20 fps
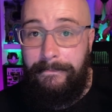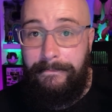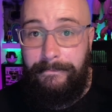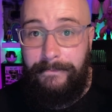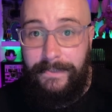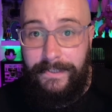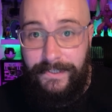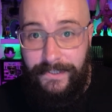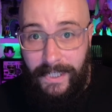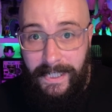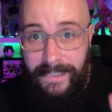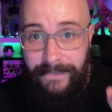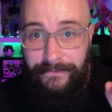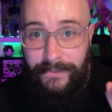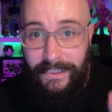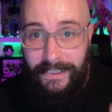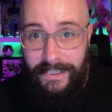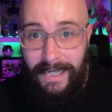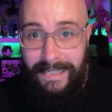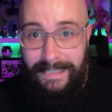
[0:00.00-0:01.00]
Save
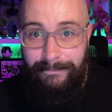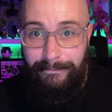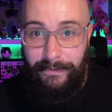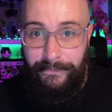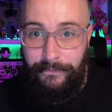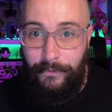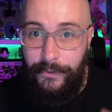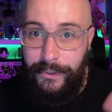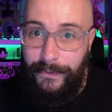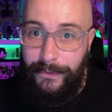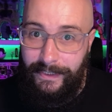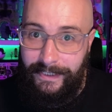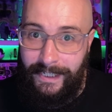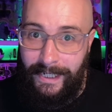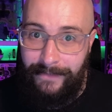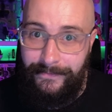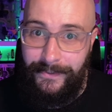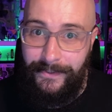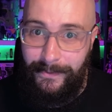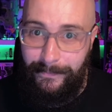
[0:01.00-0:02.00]
the game before you
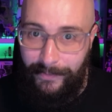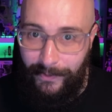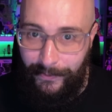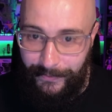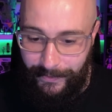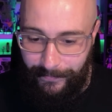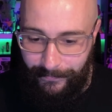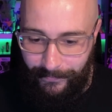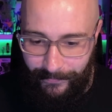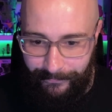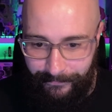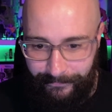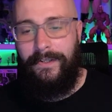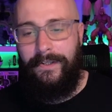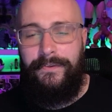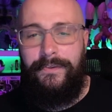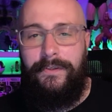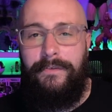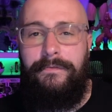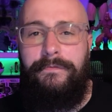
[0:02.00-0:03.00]
encounter the Pokemon.
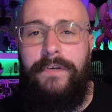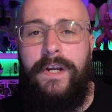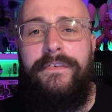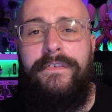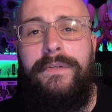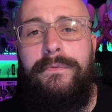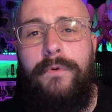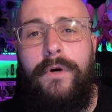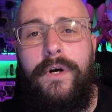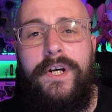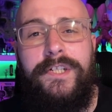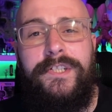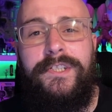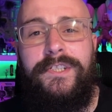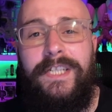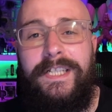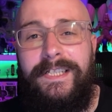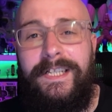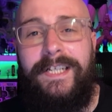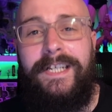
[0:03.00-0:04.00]
The very worst
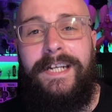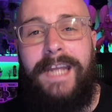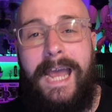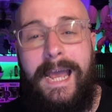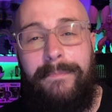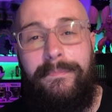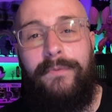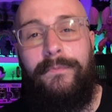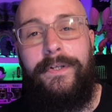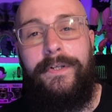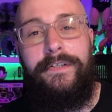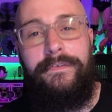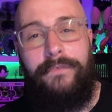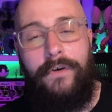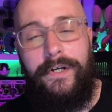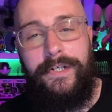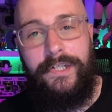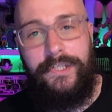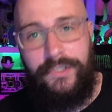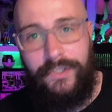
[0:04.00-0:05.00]
thing that can happen when you
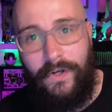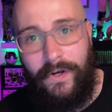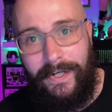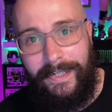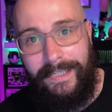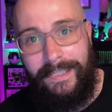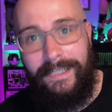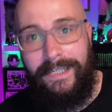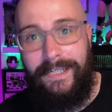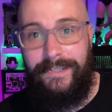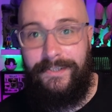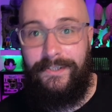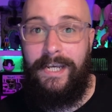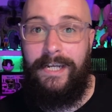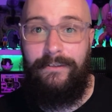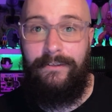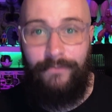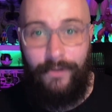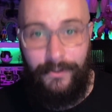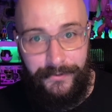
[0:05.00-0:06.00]
find a shiny is that
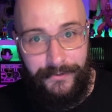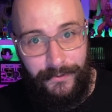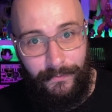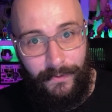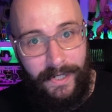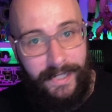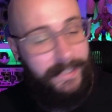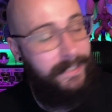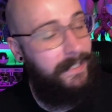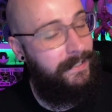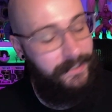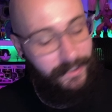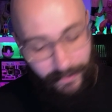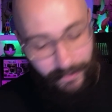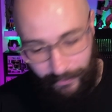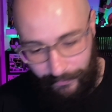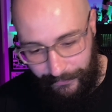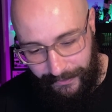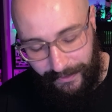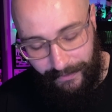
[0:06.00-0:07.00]
it runs away and you
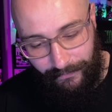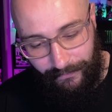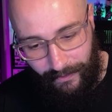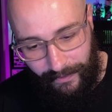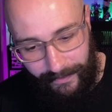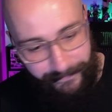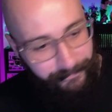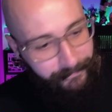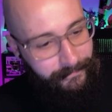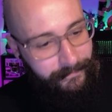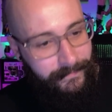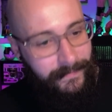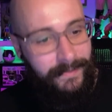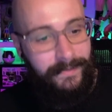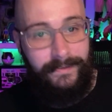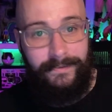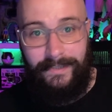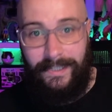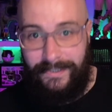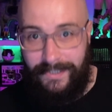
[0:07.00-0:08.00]
lose it, right?
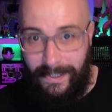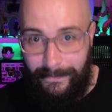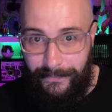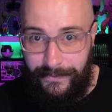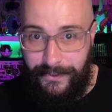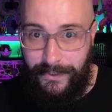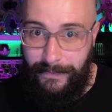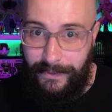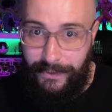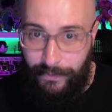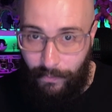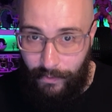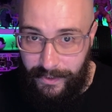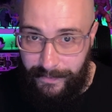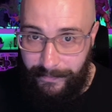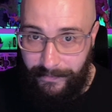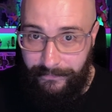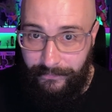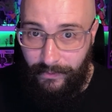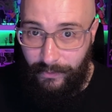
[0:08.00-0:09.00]
That's happened to me twice
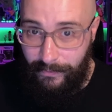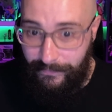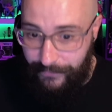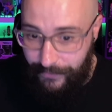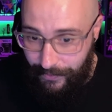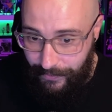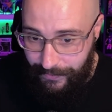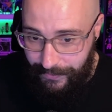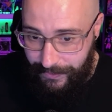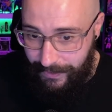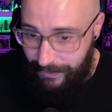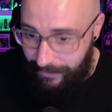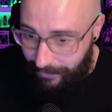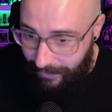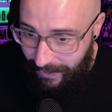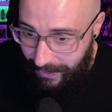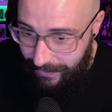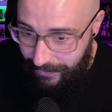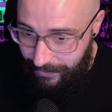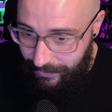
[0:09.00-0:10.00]
before with Chansey. I
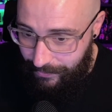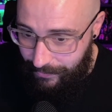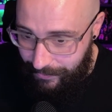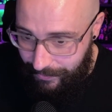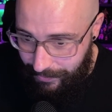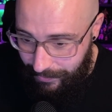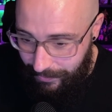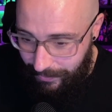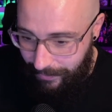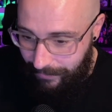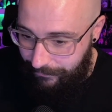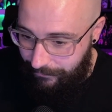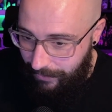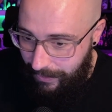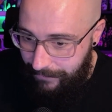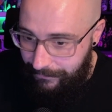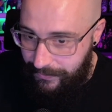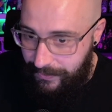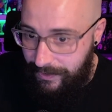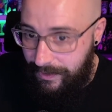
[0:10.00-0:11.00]
hate Chansey, and if I
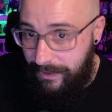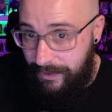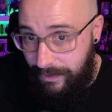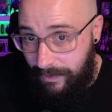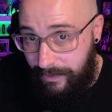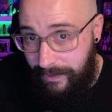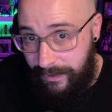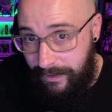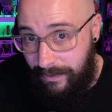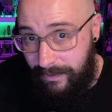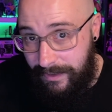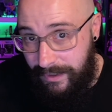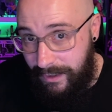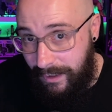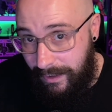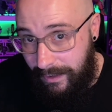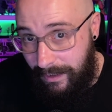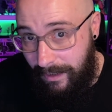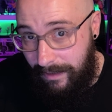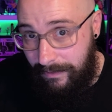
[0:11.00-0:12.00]
ever see a shiny
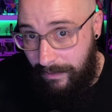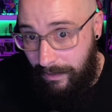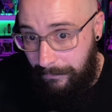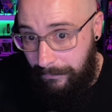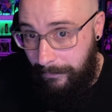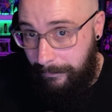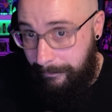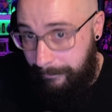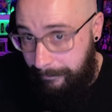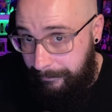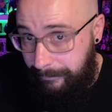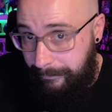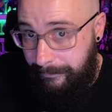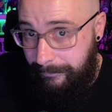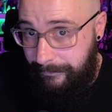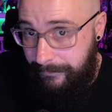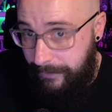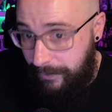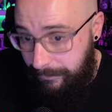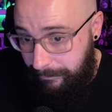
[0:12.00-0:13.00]
Chansey again, I will
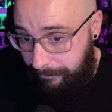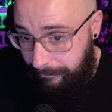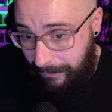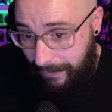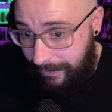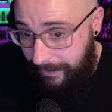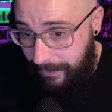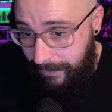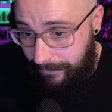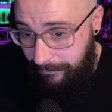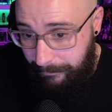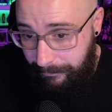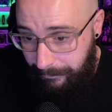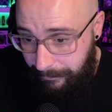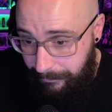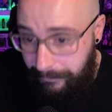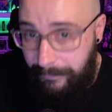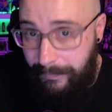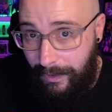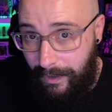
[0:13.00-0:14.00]
just panic.
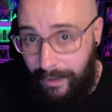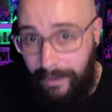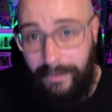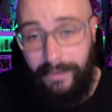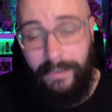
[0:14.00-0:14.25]
But